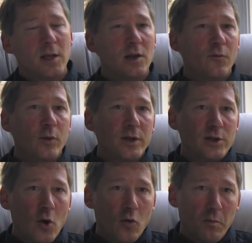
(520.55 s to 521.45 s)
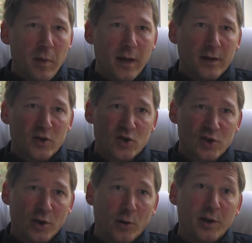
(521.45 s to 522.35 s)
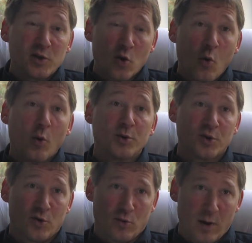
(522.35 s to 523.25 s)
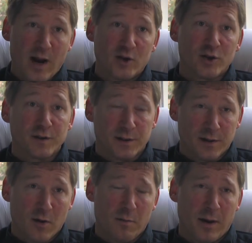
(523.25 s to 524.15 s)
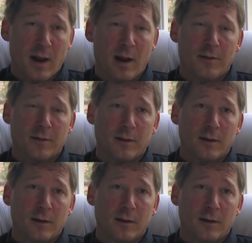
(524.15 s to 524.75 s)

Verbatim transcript: if we don't make serious course corrections in our path,